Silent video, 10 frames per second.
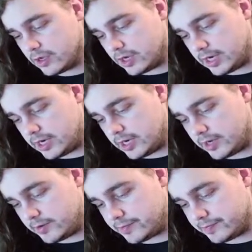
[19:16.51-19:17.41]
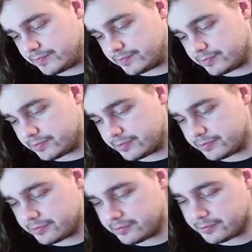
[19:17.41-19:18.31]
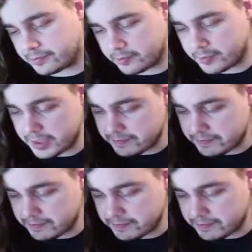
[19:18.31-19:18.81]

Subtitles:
But